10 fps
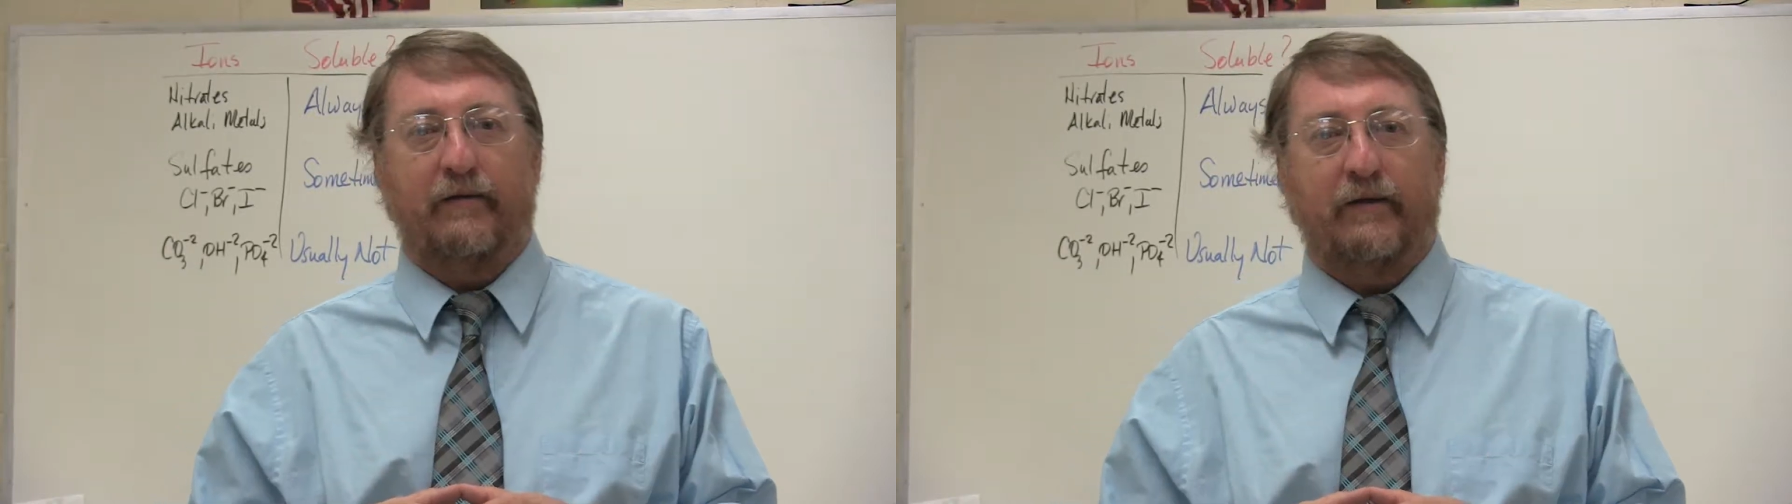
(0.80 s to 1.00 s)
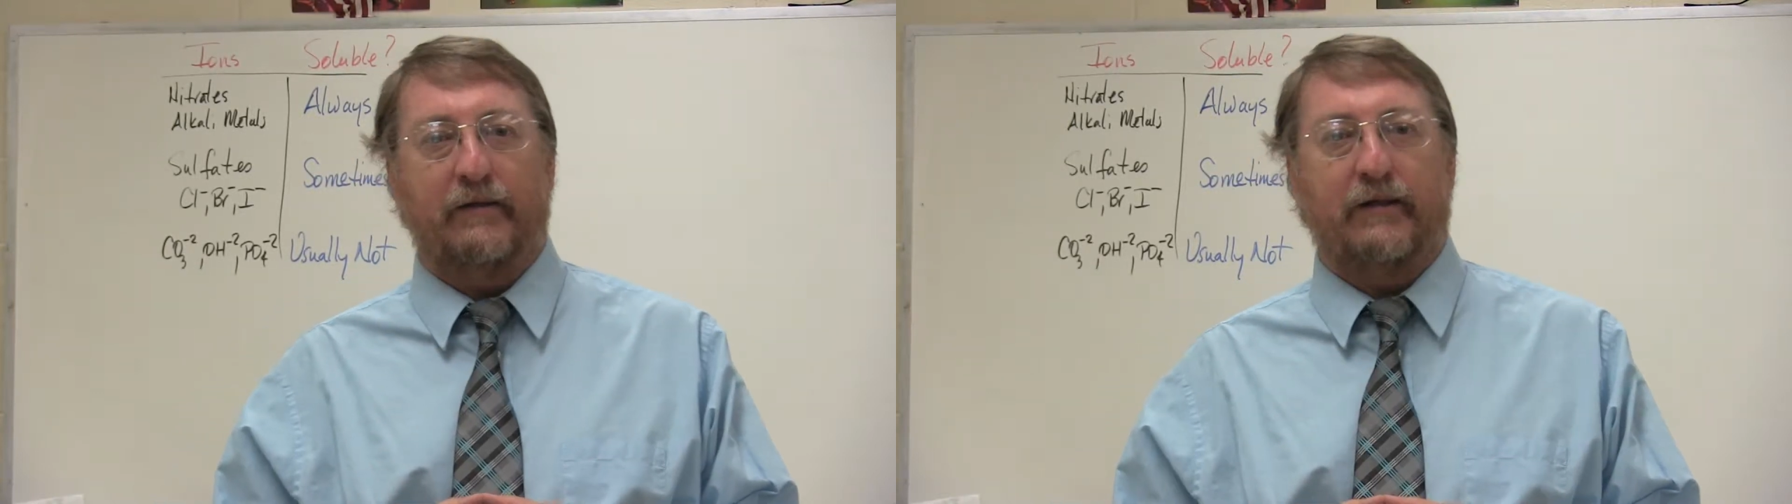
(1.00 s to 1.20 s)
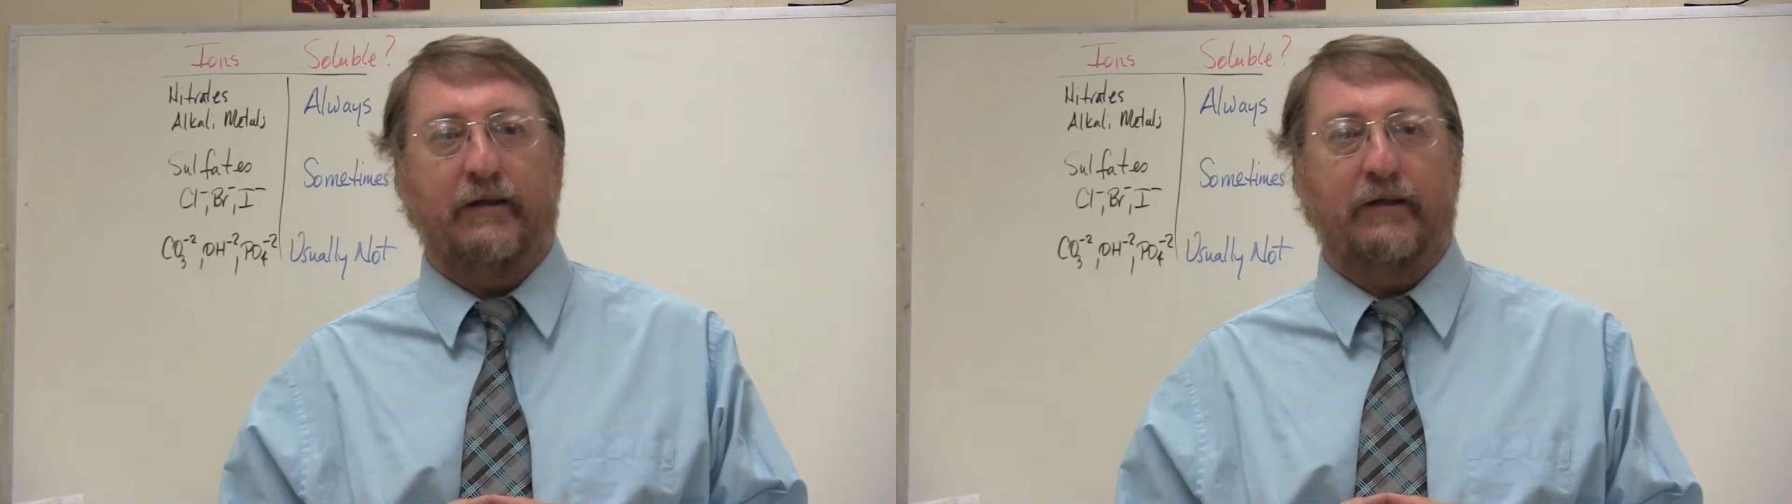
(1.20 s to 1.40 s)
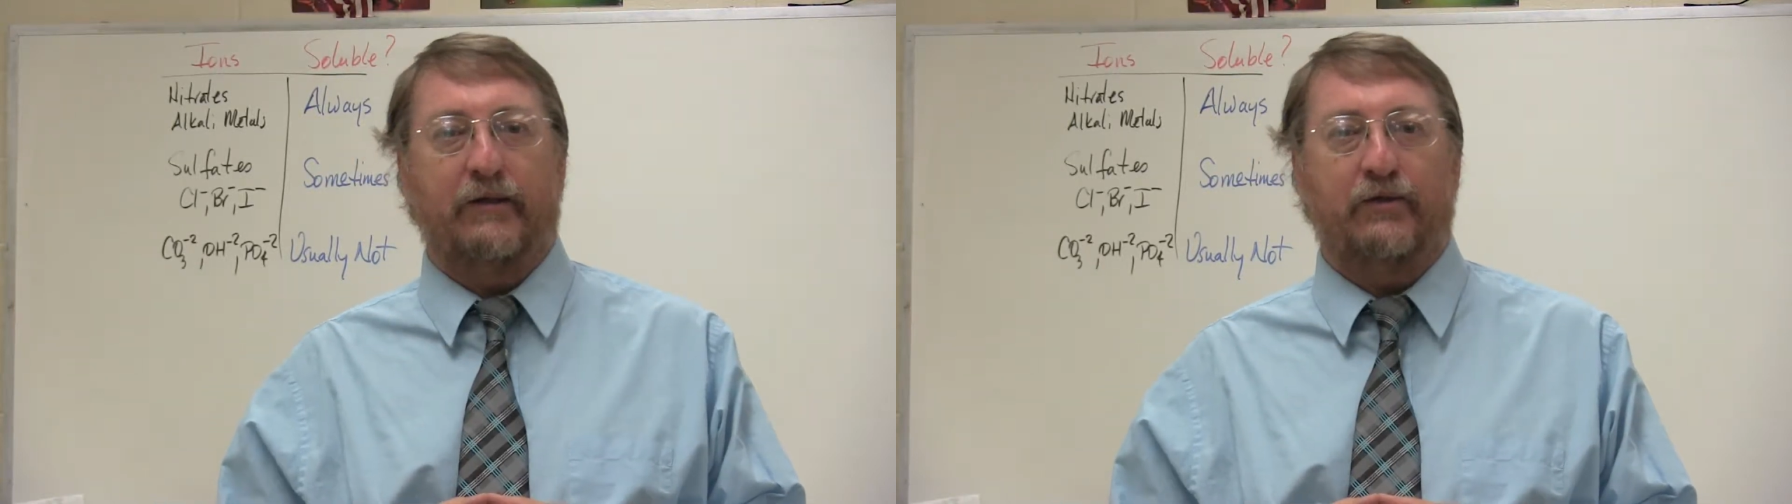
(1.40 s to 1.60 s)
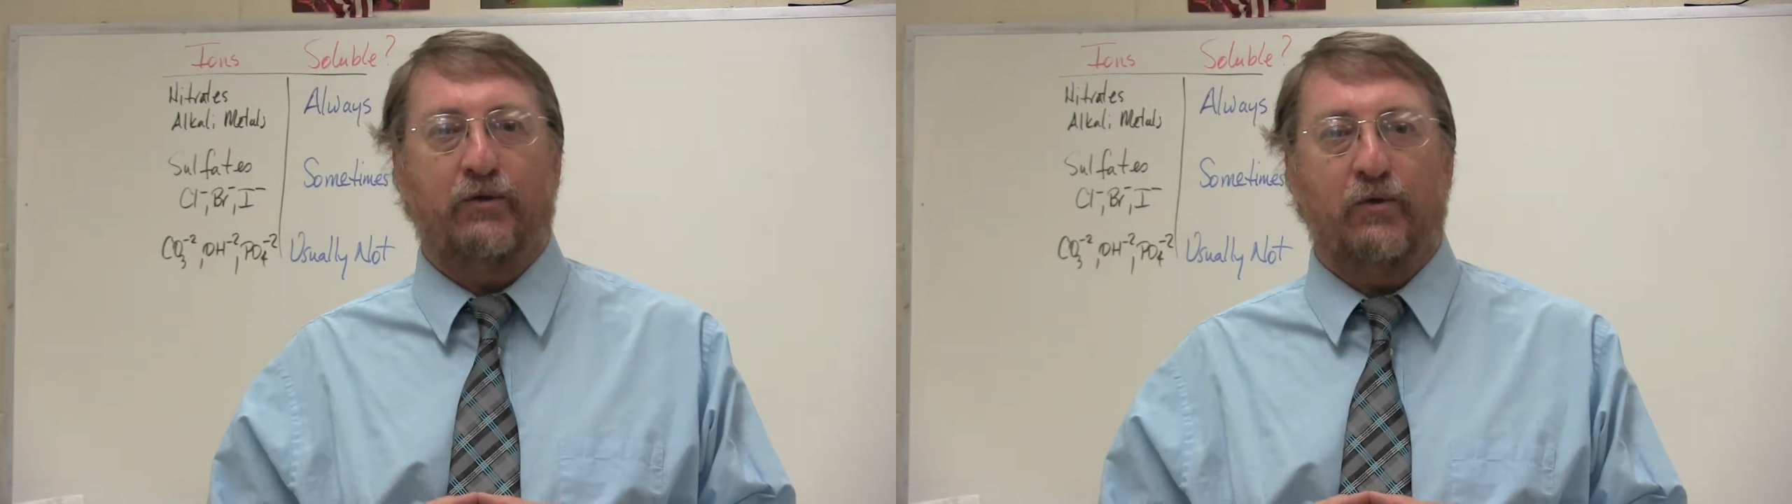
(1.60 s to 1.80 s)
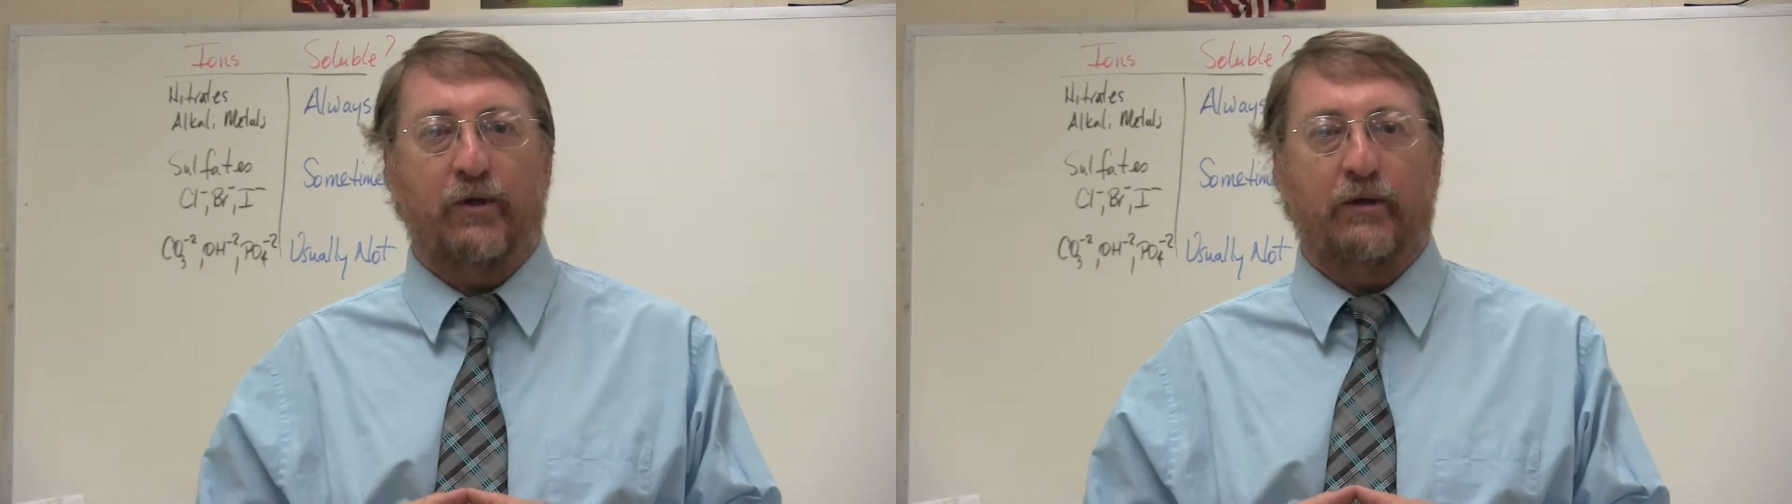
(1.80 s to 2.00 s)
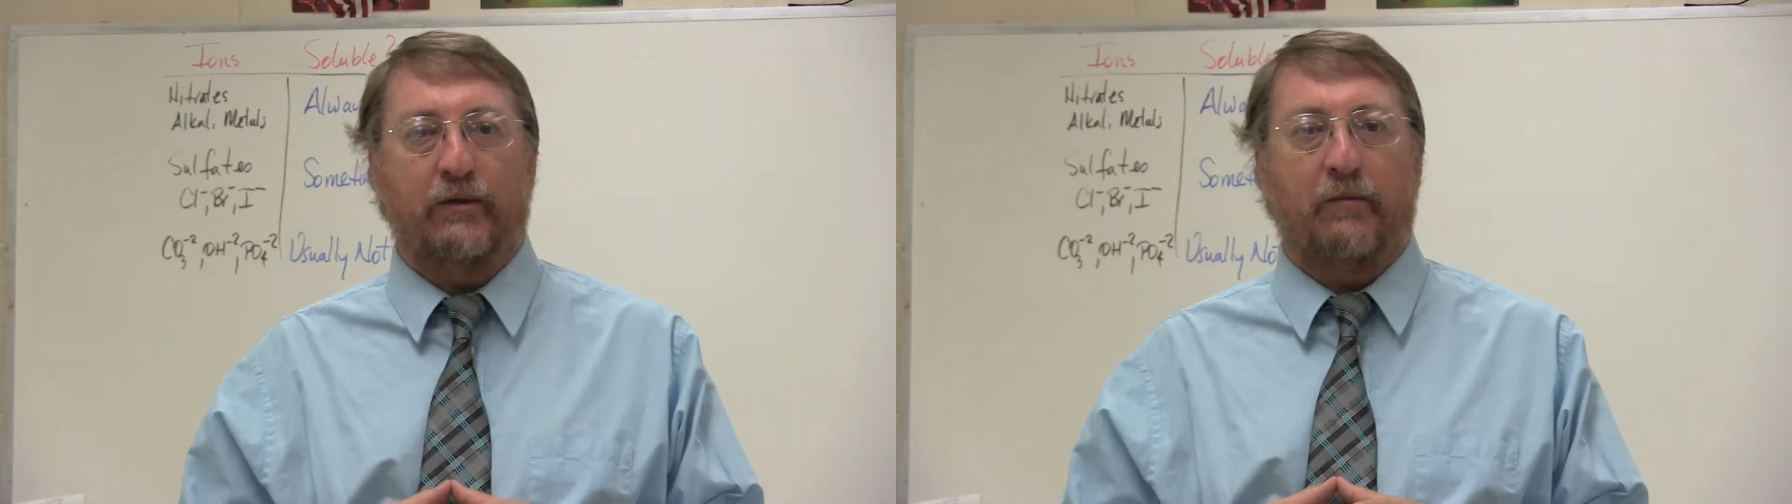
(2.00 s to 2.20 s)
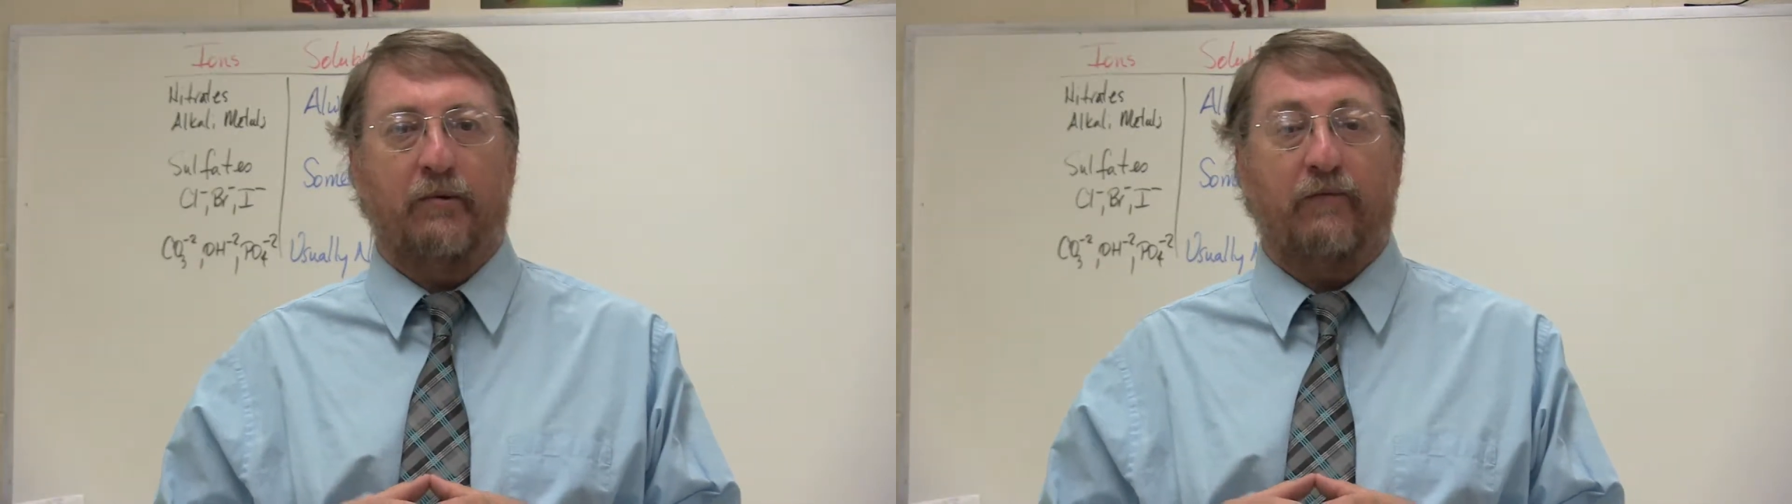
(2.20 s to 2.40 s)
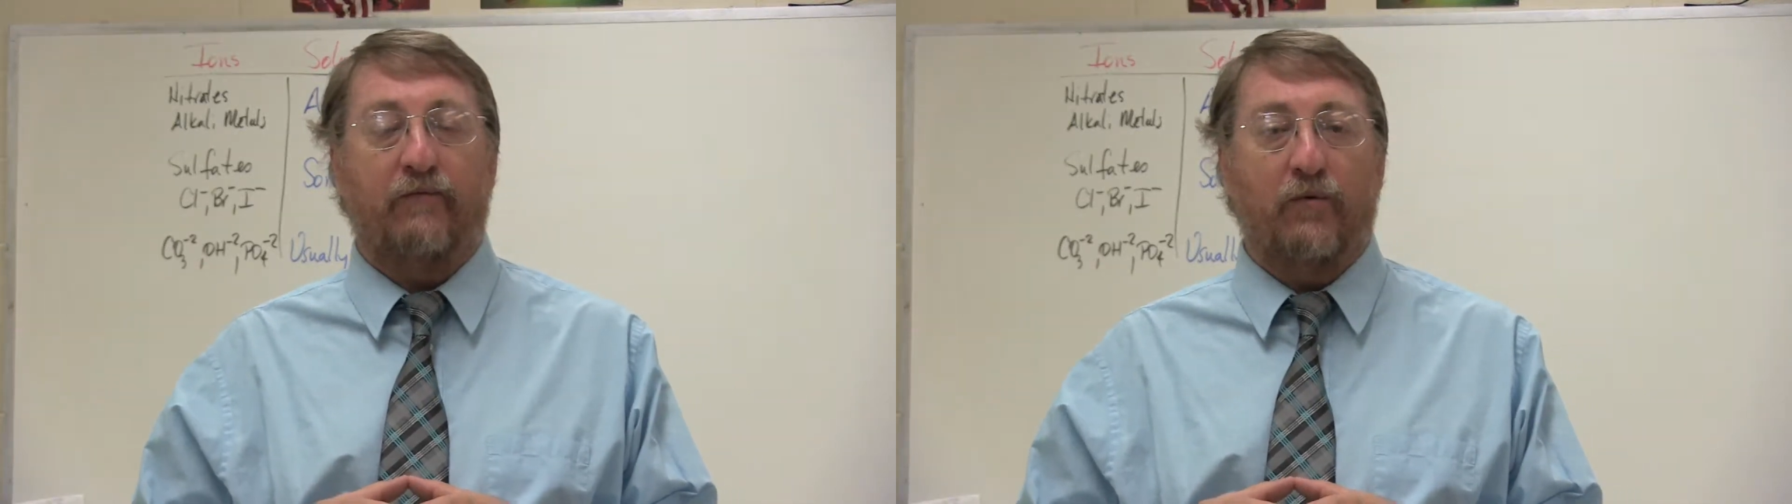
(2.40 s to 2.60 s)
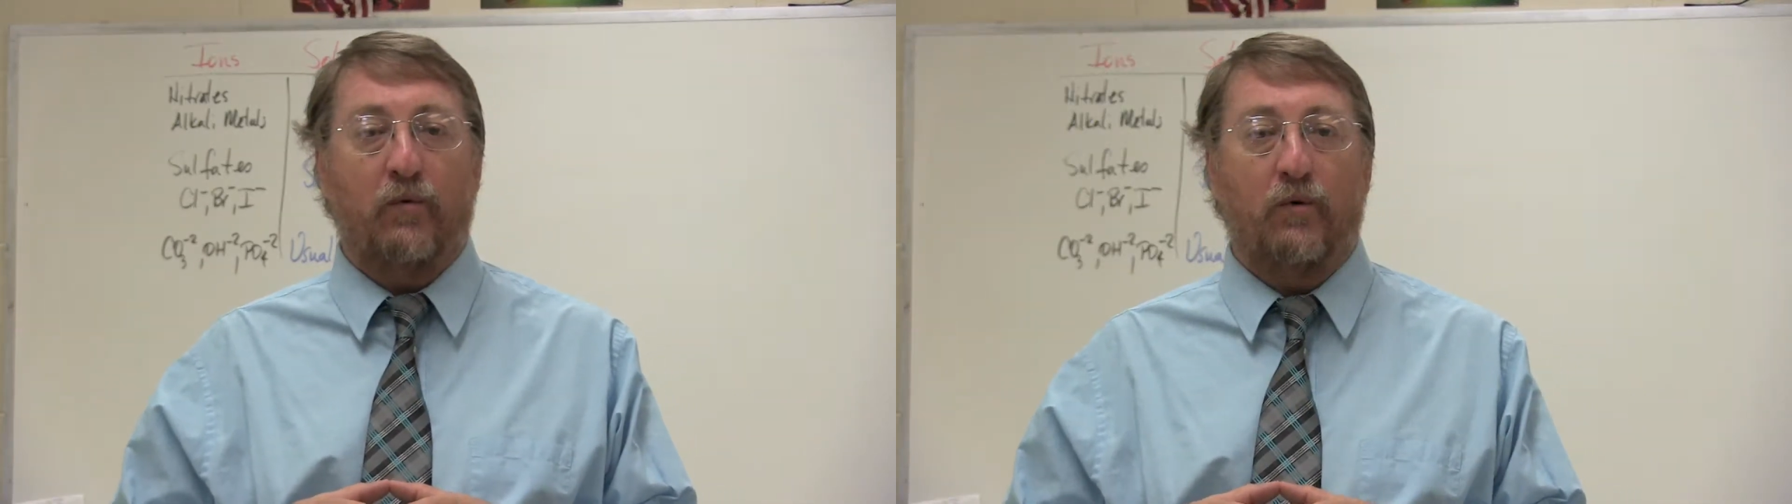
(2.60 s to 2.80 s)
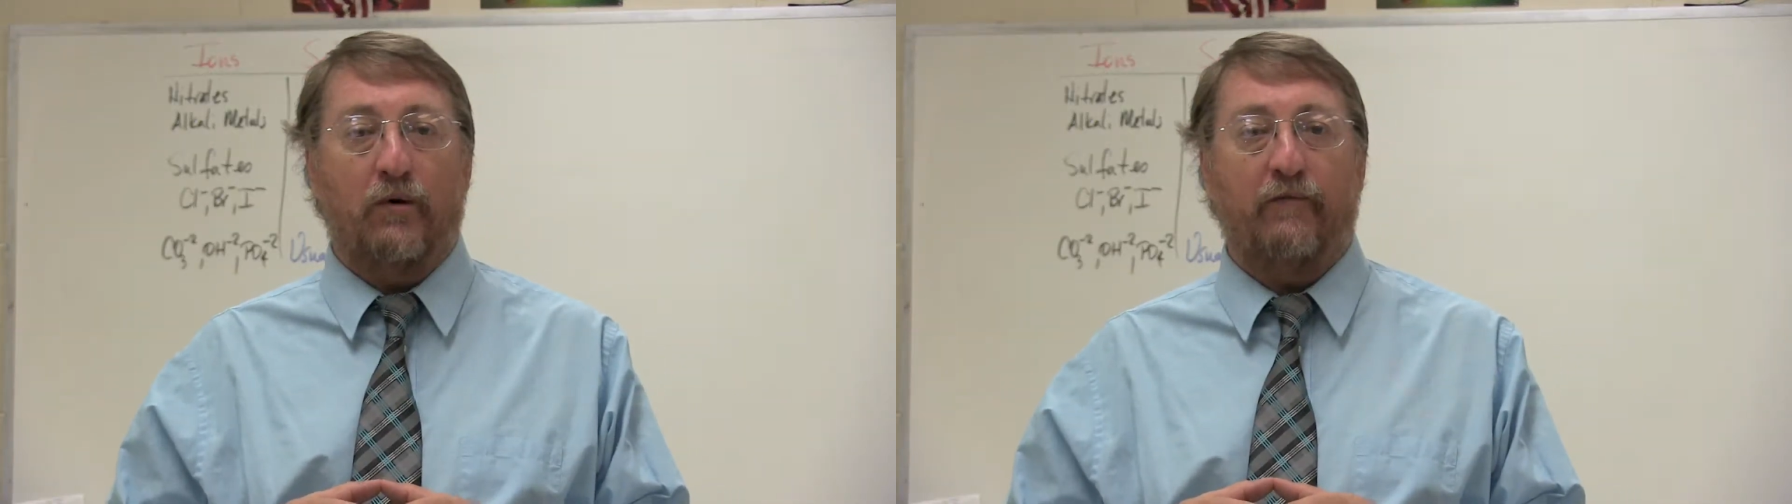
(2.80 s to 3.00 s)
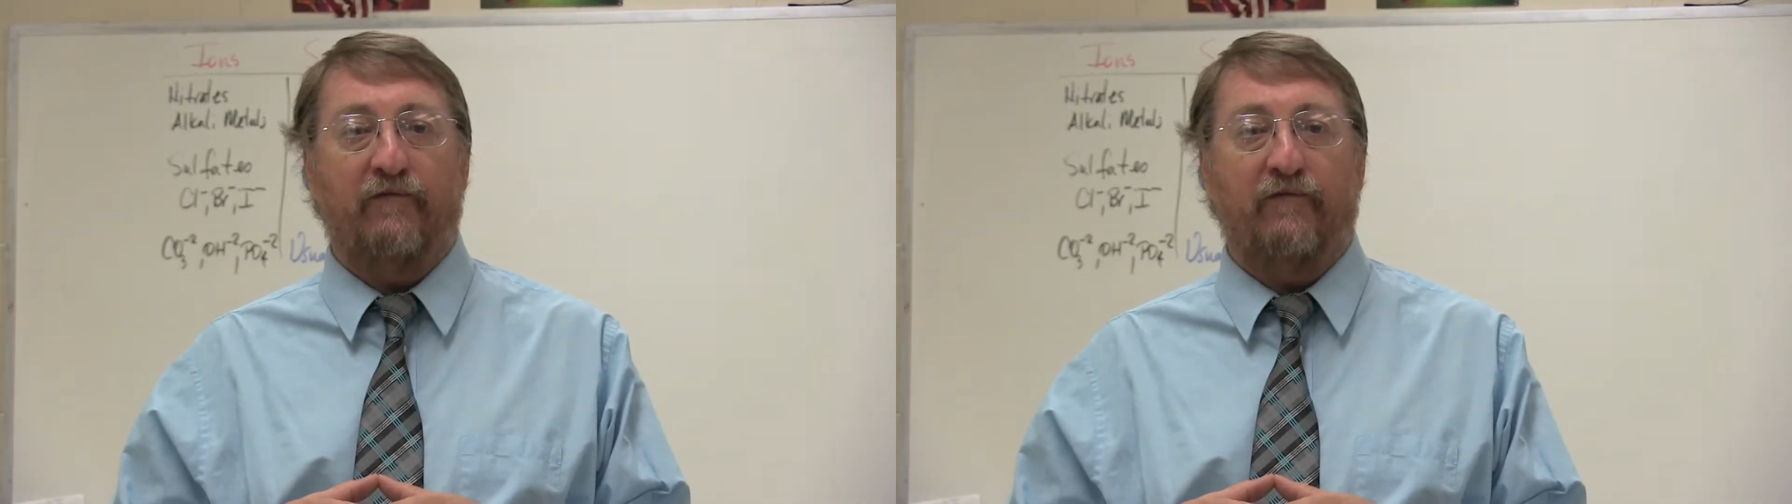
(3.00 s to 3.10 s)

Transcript: This is unit number 4,